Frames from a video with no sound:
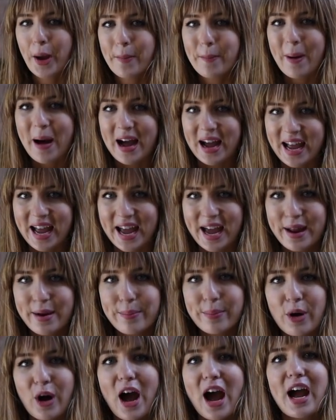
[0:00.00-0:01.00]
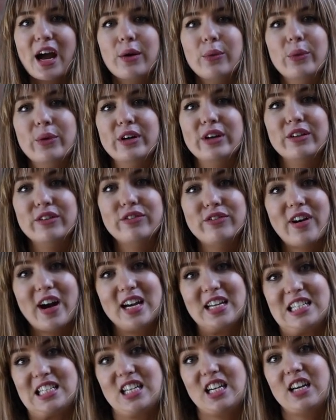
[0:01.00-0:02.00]
go buy it, but I will
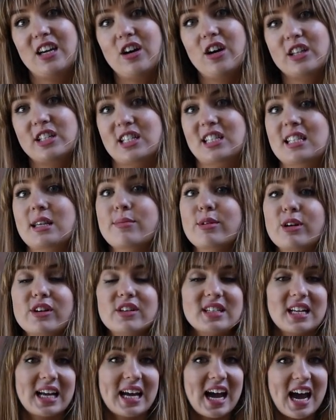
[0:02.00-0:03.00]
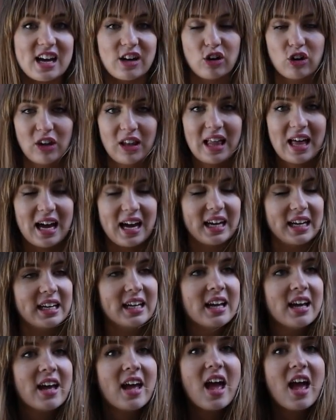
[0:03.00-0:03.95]
find it as similar as I can online.